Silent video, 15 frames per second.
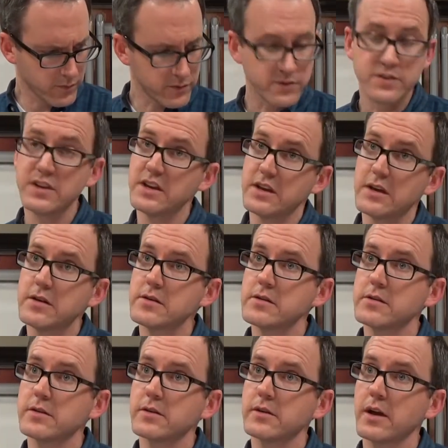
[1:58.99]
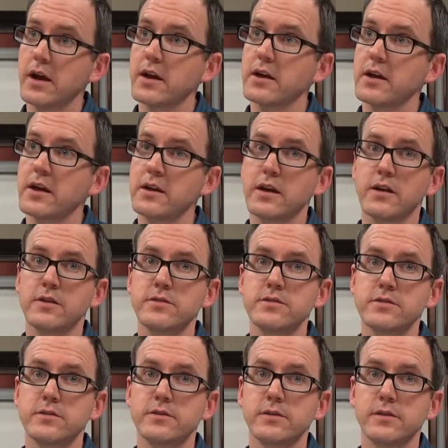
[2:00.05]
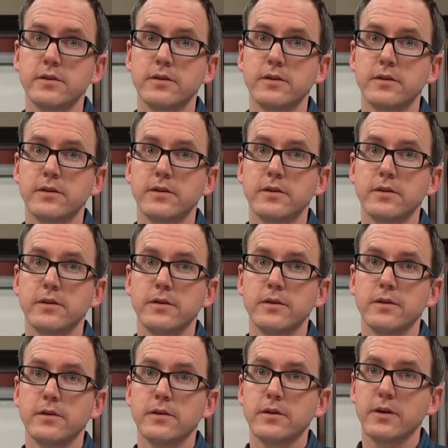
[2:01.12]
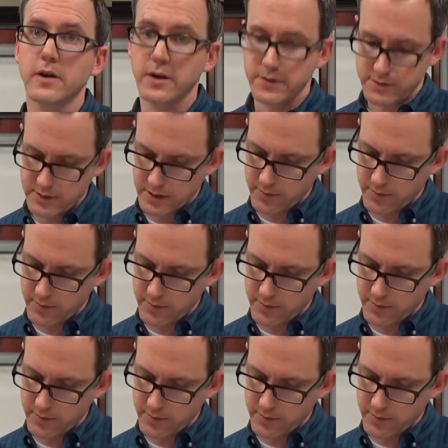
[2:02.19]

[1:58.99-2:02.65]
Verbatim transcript: D. Okay, any others? All right, let's talk